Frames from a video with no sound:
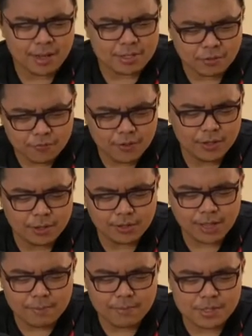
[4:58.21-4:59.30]
So fill your
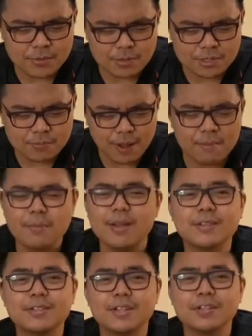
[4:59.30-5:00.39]
tablets with spam
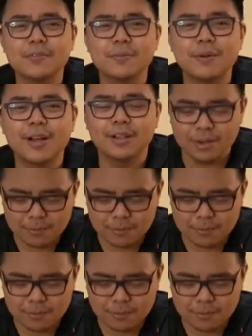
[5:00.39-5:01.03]
messages from God.